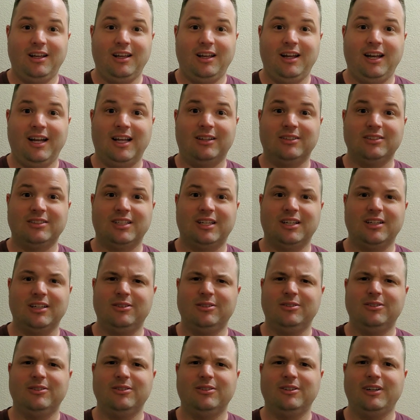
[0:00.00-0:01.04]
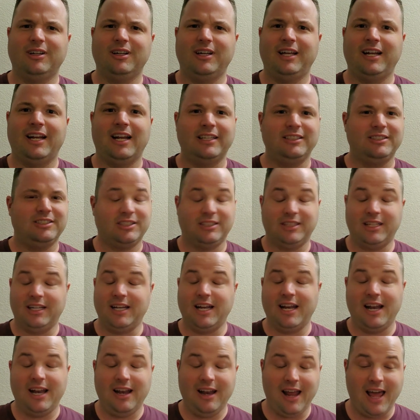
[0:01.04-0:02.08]
and I was like, and I just
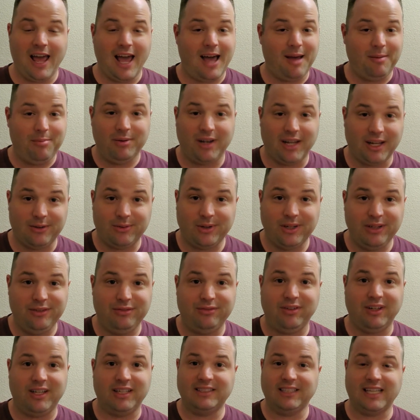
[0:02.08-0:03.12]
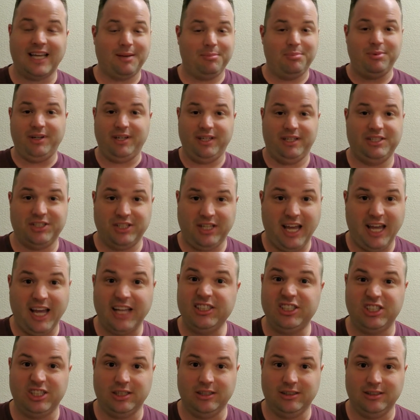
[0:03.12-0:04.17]
happened, like, reflex happened to just
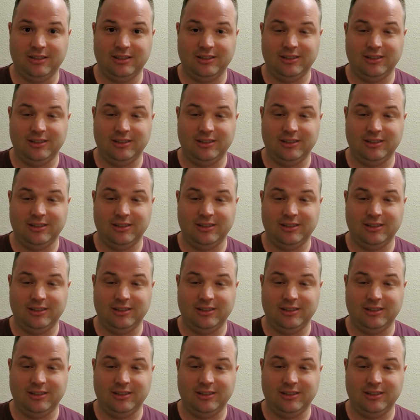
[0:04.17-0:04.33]
catch it.